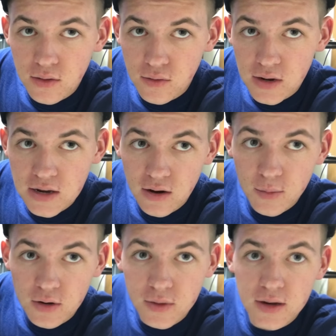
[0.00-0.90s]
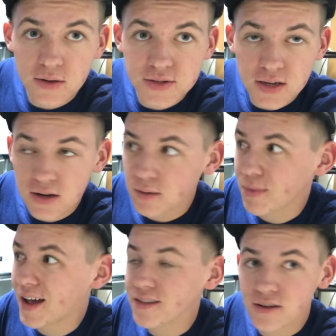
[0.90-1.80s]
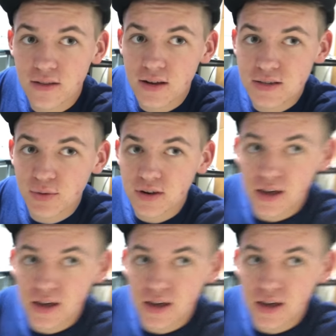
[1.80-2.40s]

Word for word: three terminal windows and a compiler that he's put